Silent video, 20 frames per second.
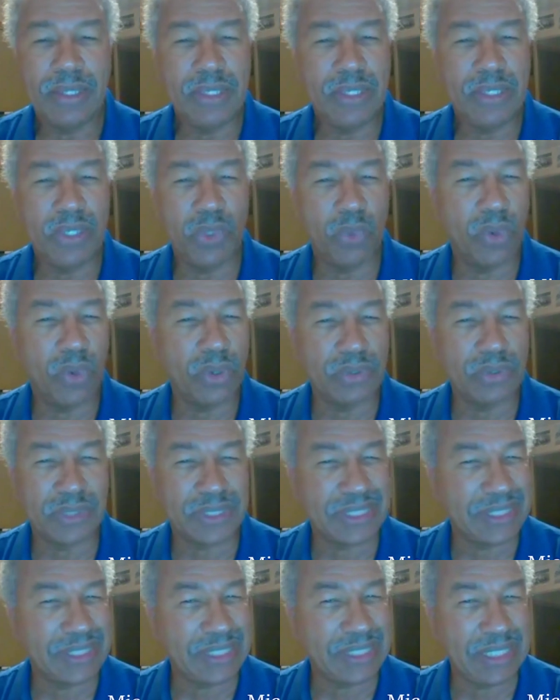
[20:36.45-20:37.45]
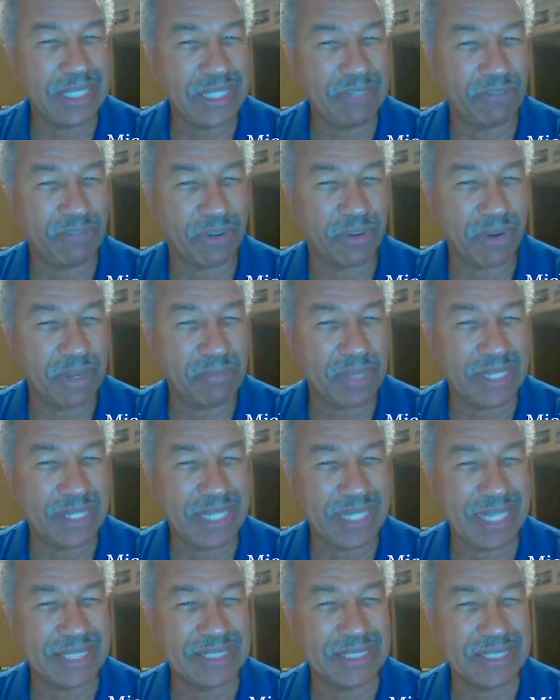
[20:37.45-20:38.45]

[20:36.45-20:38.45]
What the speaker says: you won't see very many